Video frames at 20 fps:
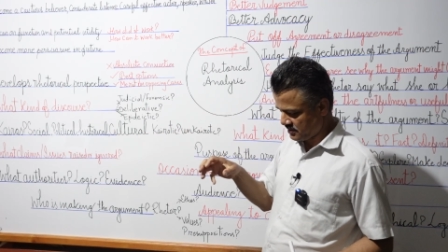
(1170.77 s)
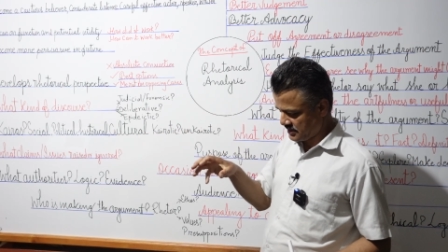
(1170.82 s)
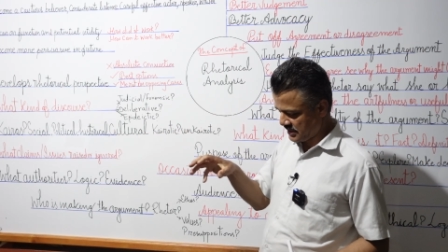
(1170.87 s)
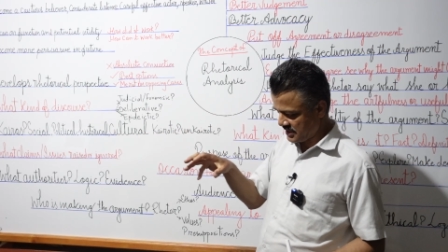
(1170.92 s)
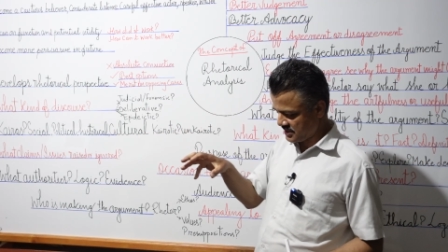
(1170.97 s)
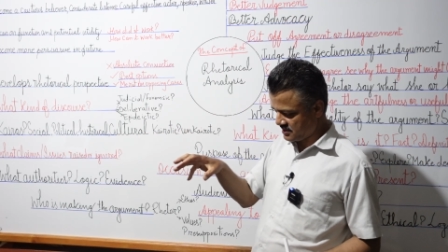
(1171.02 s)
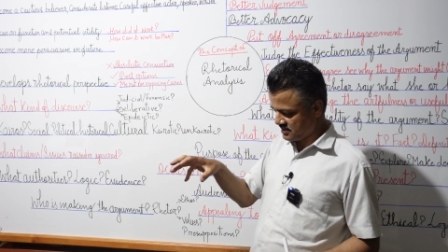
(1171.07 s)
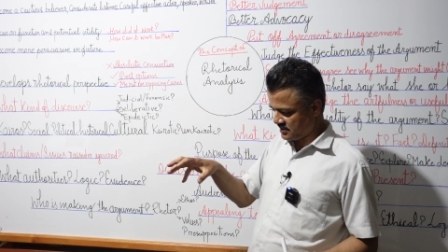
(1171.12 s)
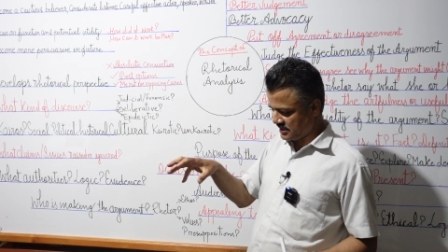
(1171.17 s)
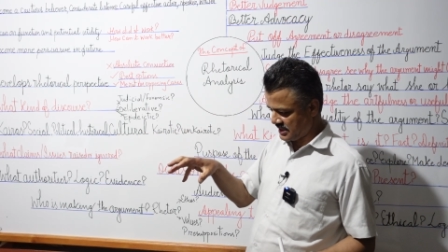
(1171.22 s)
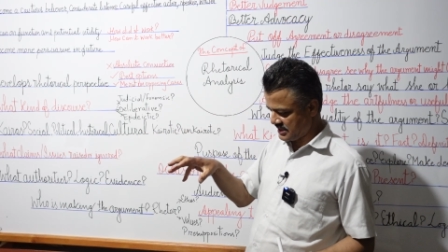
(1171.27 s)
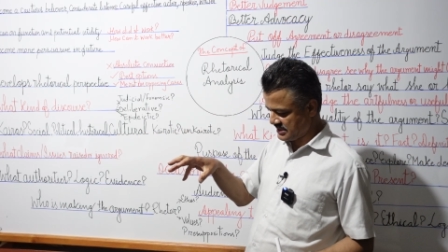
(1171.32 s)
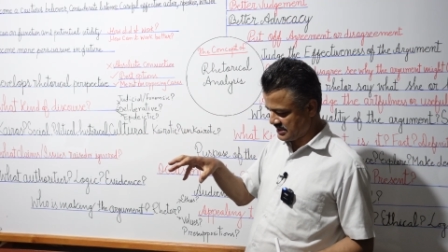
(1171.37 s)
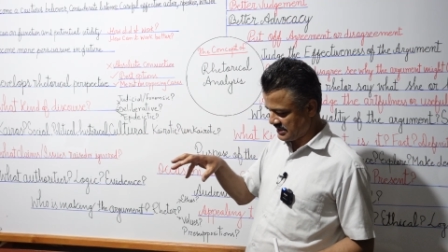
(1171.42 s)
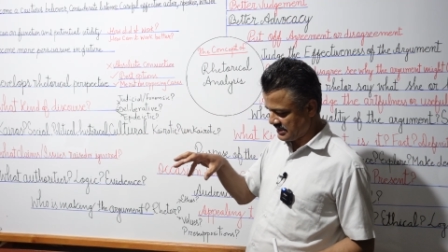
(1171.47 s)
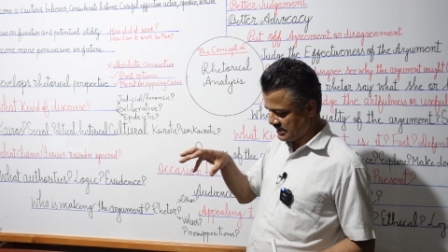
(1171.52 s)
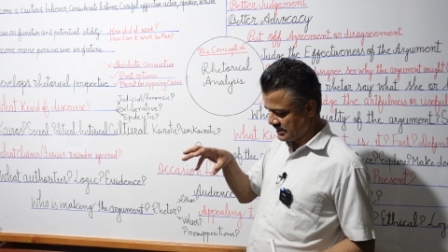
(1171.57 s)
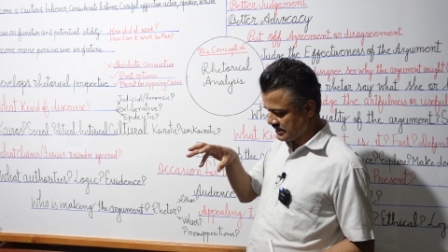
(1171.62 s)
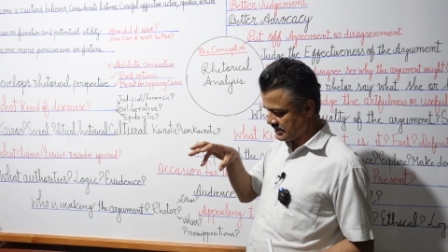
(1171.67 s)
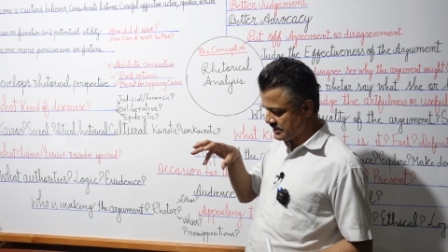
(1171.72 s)
just this
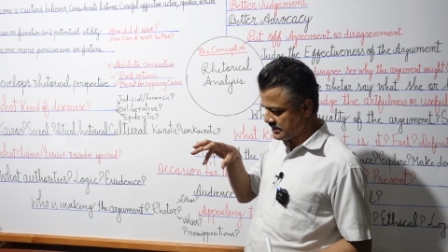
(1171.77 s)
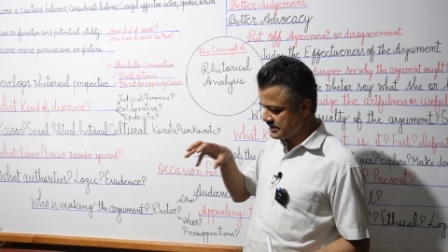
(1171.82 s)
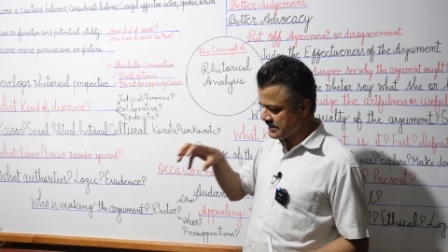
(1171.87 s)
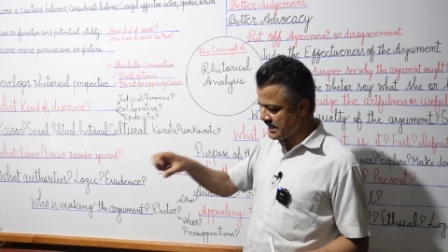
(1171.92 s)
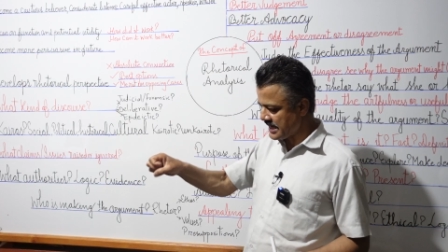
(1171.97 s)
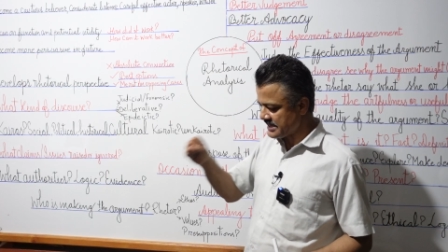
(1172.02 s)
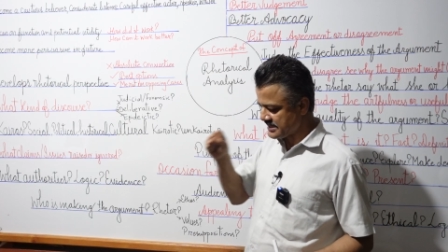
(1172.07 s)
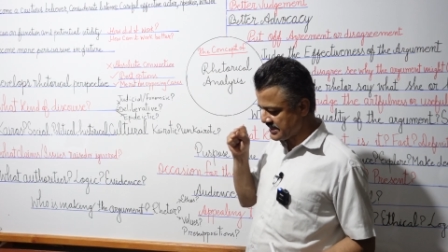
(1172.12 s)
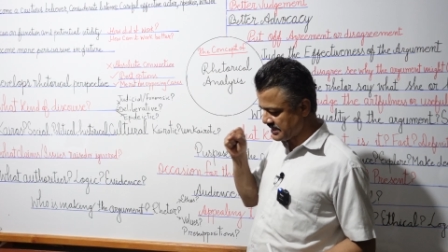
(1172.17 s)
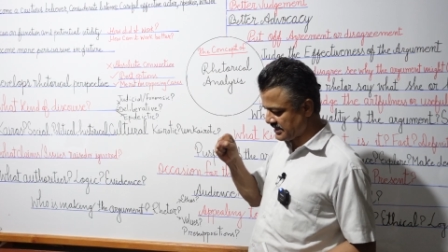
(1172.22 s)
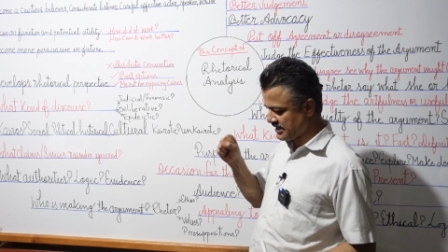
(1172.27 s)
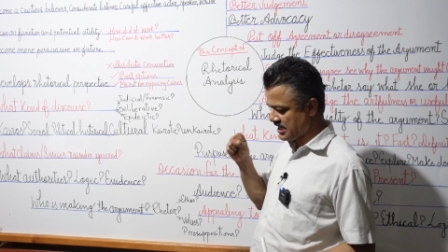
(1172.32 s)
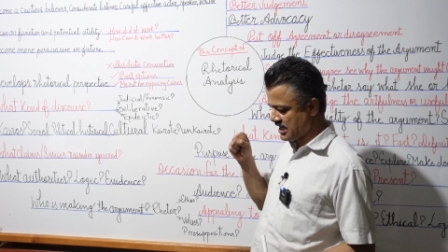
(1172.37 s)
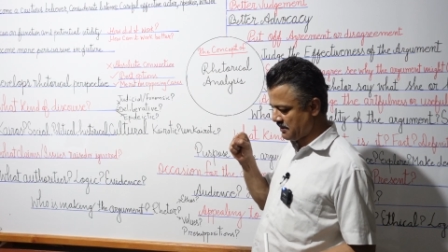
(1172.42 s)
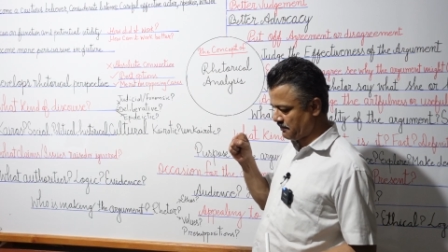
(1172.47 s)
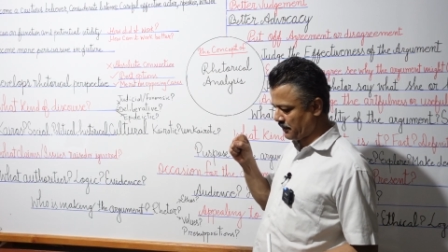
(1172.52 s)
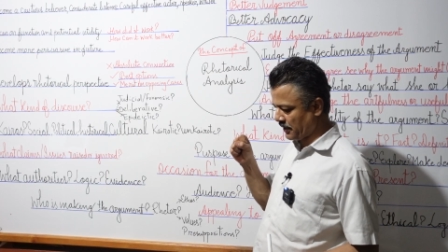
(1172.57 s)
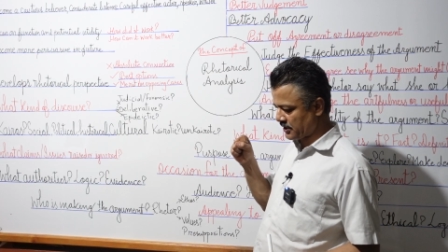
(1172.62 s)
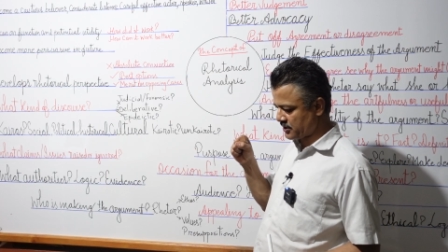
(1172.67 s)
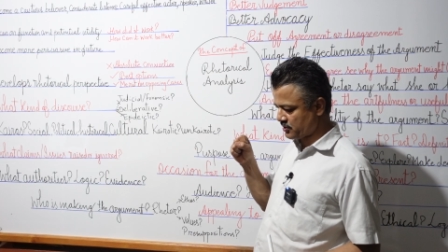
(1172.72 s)
catching the
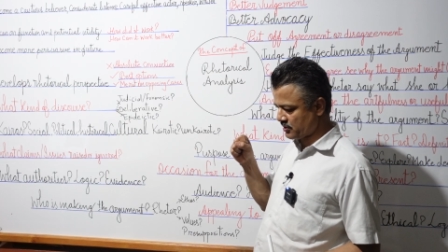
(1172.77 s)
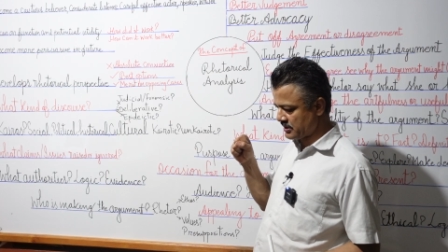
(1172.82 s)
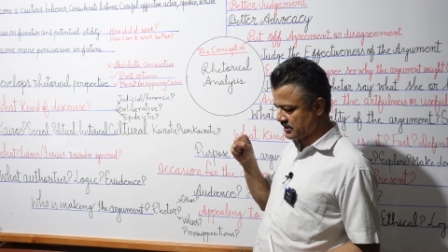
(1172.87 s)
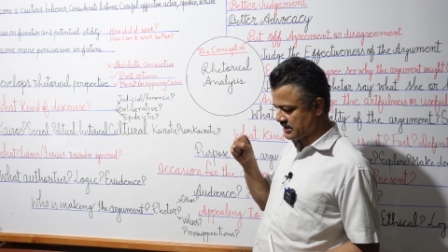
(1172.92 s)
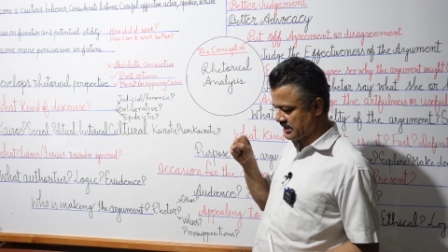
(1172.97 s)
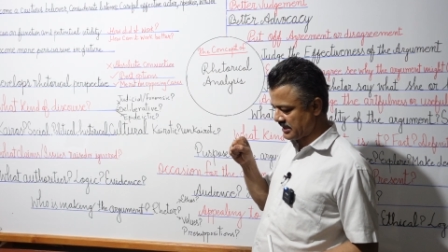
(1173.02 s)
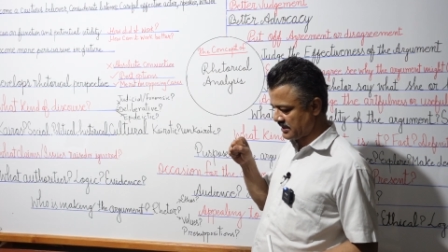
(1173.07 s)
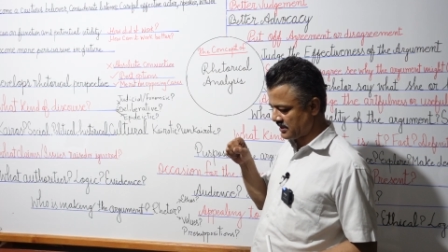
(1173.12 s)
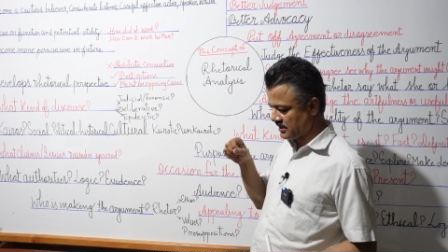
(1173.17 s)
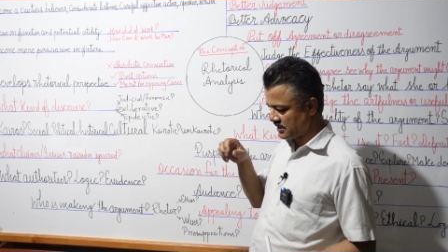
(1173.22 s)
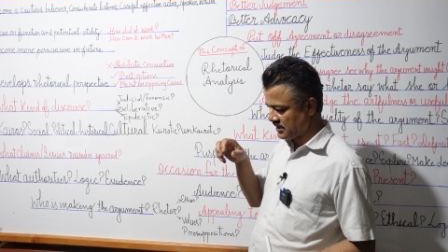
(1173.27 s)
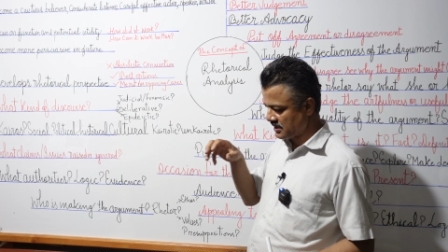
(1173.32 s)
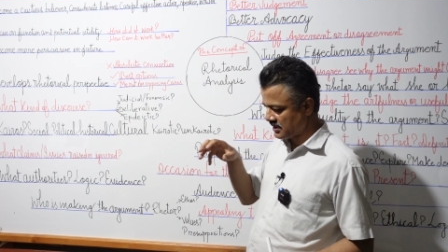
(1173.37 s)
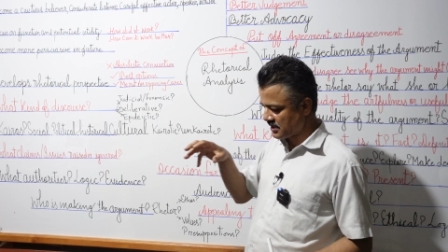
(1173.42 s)
opportunity,